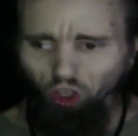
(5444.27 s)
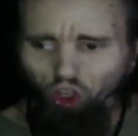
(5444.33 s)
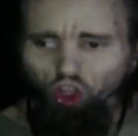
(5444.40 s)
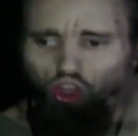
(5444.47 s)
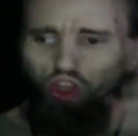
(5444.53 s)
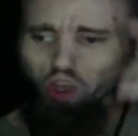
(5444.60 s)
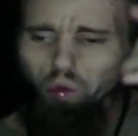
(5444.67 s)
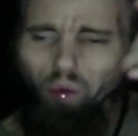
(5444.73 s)

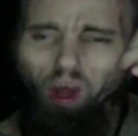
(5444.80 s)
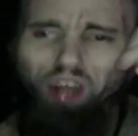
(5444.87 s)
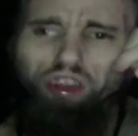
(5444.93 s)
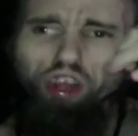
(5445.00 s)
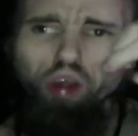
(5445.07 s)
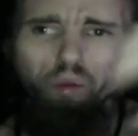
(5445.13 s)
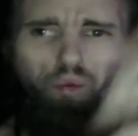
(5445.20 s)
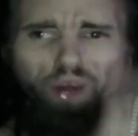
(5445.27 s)
You want
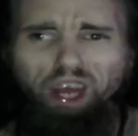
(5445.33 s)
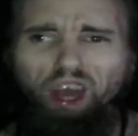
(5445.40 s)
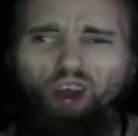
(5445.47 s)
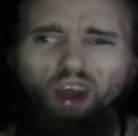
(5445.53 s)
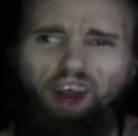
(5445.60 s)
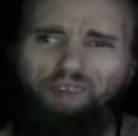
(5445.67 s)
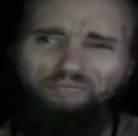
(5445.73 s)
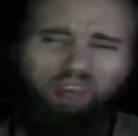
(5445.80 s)
the real
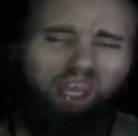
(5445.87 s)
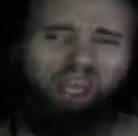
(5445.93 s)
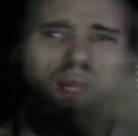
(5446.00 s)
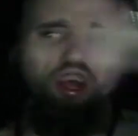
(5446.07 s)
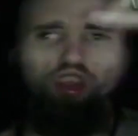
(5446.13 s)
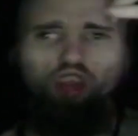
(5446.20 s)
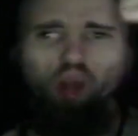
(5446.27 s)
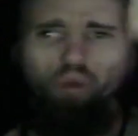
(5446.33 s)
enemy?
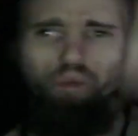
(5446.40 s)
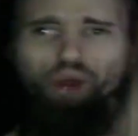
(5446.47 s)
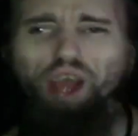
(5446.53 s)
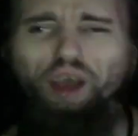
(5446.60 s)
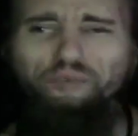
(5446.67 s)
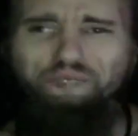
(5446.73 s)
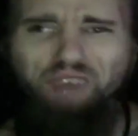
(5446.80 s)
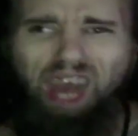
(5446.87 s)
The
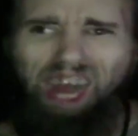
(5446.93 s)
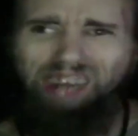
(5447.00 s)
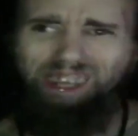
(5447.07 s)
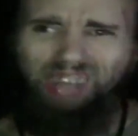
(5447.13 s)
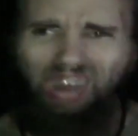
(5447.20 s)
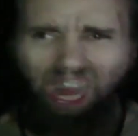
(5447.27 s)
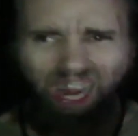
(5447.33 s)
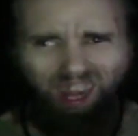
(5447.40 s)
real bad
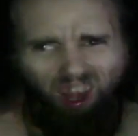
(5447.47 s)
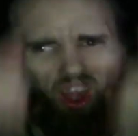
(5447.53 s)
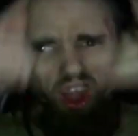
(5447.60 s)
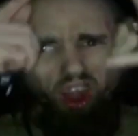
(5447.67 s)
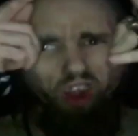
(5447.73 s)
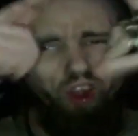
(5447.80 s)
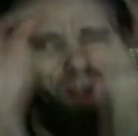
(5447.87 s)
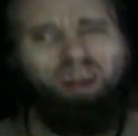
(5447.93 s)
guy?
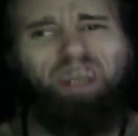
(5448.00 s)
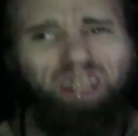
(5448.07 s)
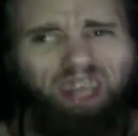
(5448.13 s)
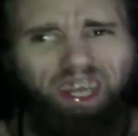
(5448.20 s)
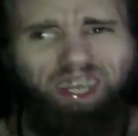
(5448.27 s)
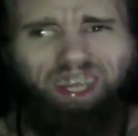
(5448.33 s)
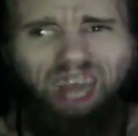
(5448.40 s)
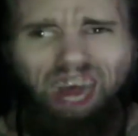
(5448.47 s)
Look in
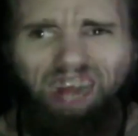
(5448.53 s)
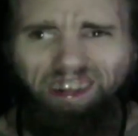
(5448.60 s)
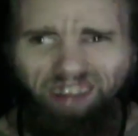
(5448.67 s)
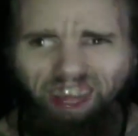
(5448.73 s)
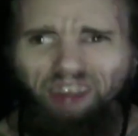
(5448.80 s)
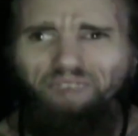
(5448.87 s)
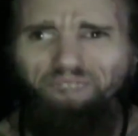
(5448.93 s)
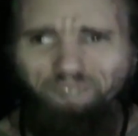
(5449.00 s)
the
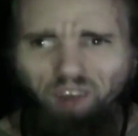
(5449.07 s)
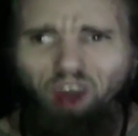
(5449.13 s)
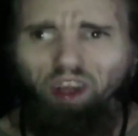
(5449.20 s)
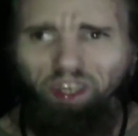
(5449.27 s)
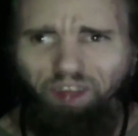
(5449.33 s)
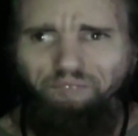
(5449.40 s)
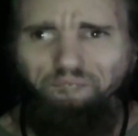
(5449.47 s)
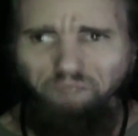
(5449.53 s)
goddamn
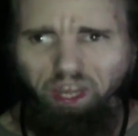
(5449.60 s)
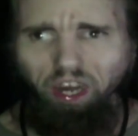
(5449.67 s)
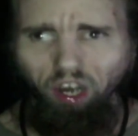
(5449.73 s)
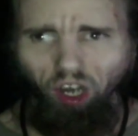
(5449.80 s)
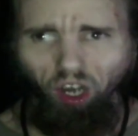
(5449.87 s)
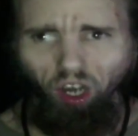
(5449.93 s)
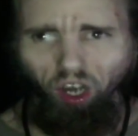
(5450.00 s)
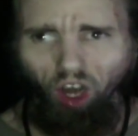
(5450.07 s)
fucking
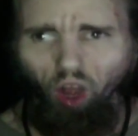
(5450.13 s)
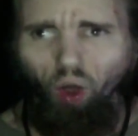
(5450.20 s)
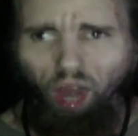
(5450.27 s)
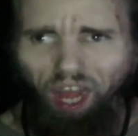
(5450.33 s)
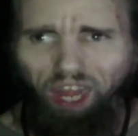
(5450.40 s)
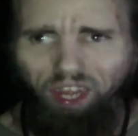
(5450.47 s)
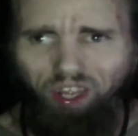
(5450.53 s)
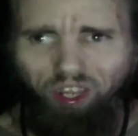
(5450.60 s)
mirror,
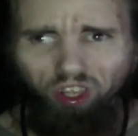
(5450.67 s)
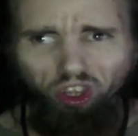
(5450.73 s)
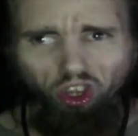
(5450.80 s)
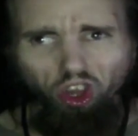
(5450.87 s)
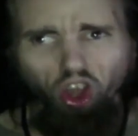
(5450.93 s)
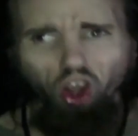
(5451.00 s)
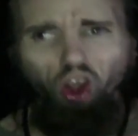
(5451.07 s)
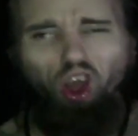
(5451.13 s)
okay?
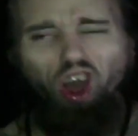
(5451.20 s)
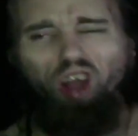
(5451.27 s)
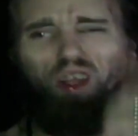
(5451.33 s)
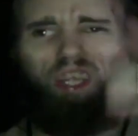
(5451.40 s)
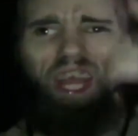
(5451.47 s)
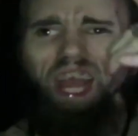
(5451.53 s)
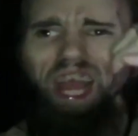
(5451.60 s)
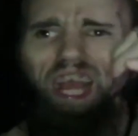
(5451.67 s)

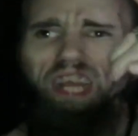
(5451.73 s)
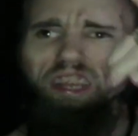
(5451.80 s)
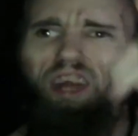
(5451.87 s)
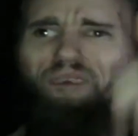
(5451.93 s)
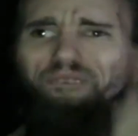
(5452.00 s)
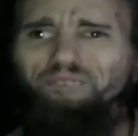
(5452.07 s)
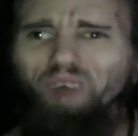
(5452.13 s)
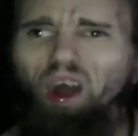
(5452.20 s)
Look in
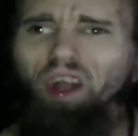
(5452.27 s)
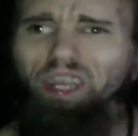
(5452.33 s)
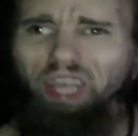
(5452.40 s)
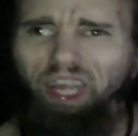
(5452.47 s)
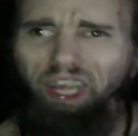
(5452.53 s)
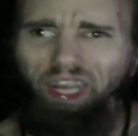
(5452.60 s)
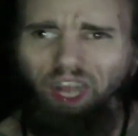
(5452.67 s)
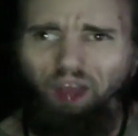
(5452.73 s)
the
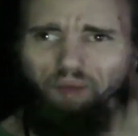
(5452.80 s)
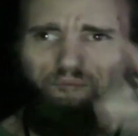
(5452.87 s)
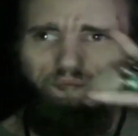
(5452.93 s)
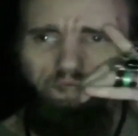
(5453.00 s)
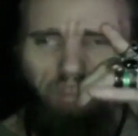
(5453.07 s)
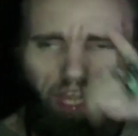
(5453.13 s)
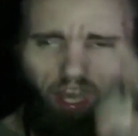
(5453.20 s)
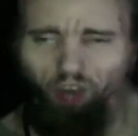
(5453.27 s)
fucking
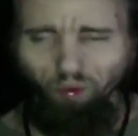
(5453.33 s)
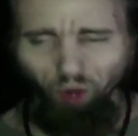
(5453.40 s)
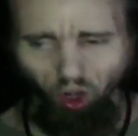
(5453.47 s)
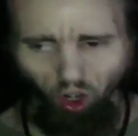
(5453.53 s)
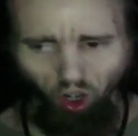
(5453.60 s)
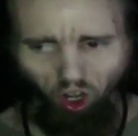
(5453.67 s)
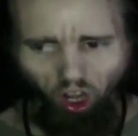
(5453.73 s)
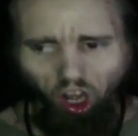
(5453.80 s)
mirror.